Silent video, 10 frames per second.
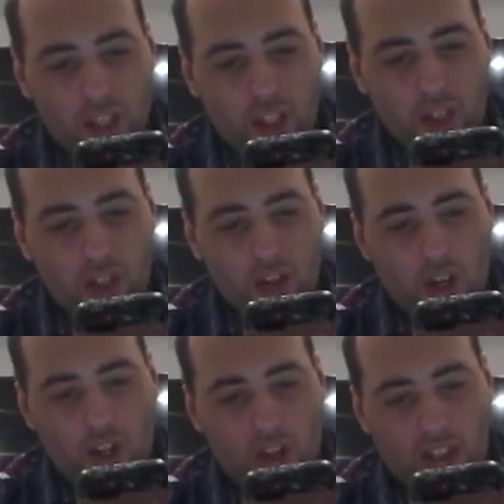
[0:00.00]
You
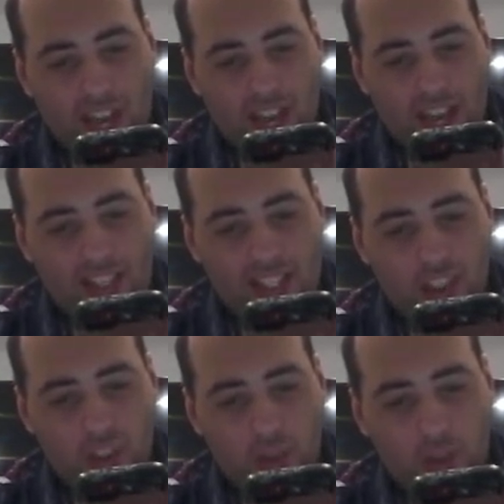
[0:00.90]
no longer
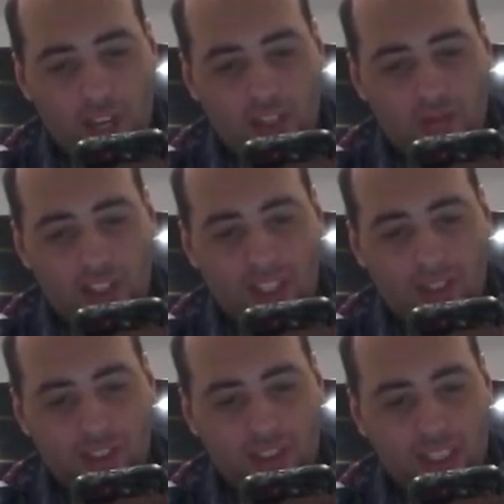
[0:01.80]
need to eat,
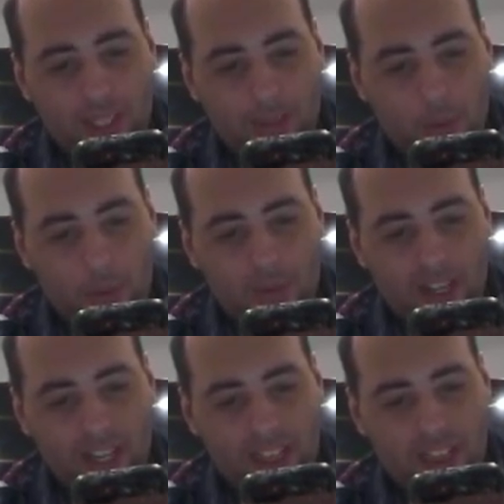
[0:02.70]
drink, or sleep or
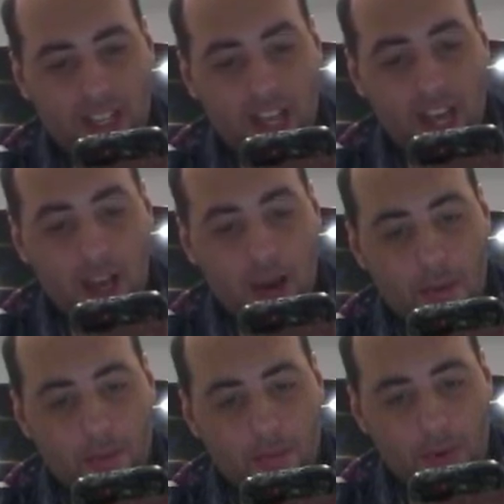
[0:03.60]
breathe,
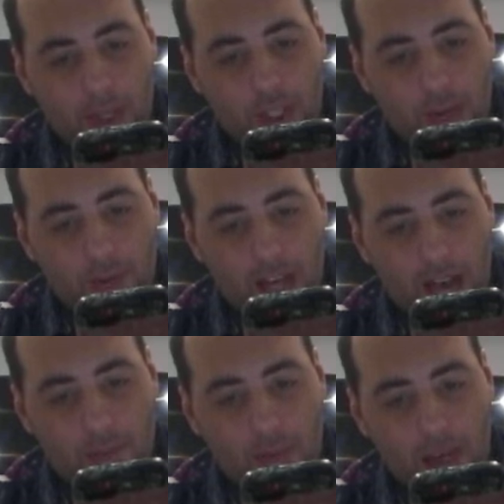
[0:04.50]
but you
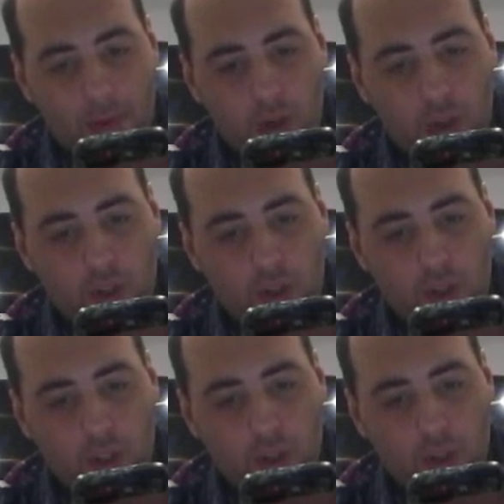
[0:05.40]
become immune
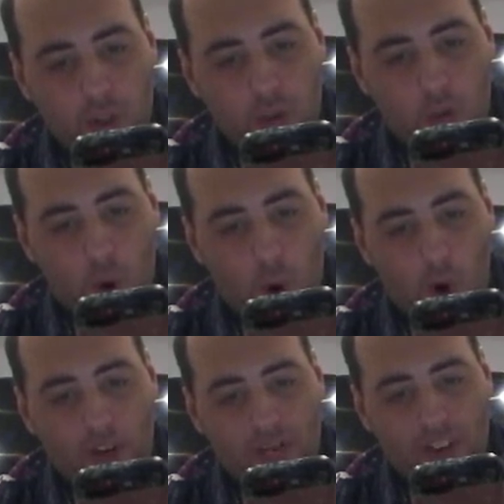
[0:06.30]
to
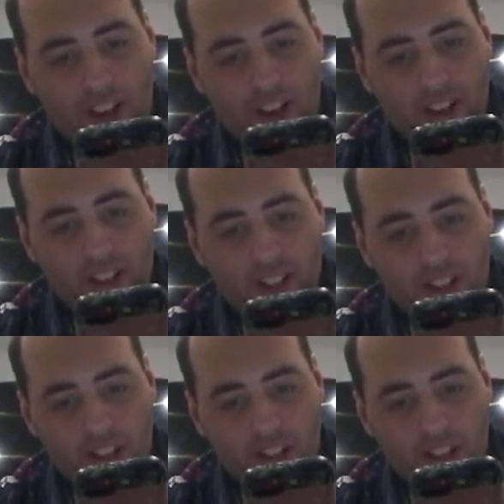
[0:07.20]
organ failure.